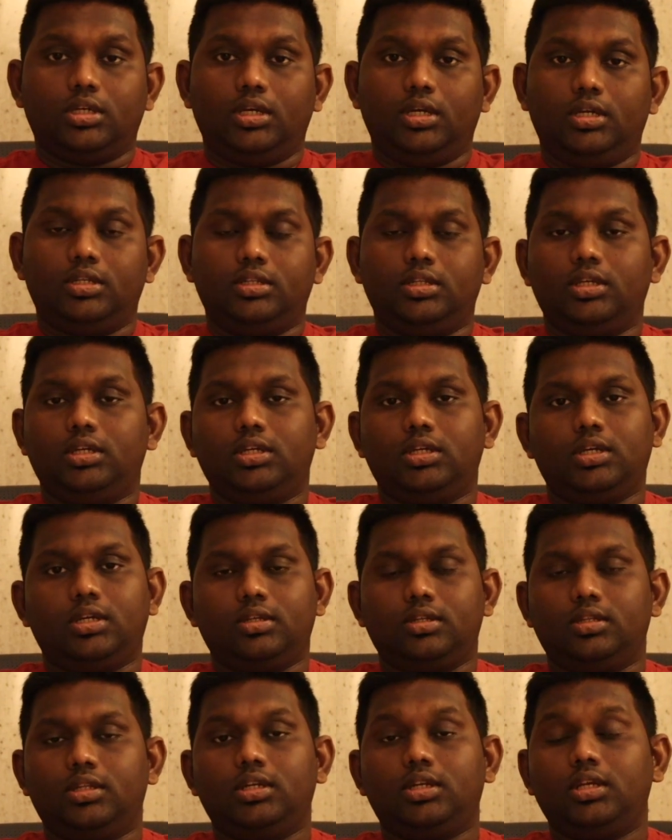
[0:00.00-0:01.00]
And they
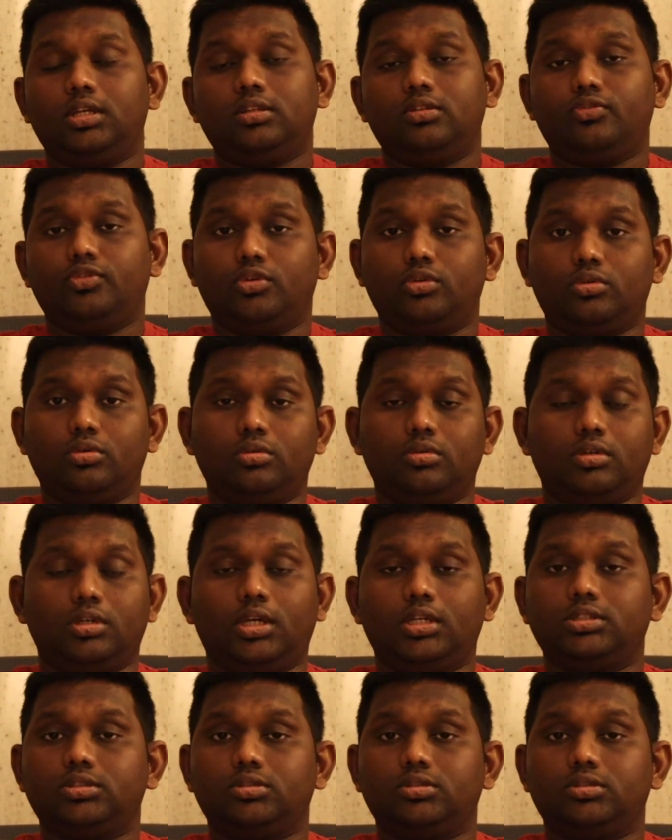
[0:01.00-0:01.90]
take the photo as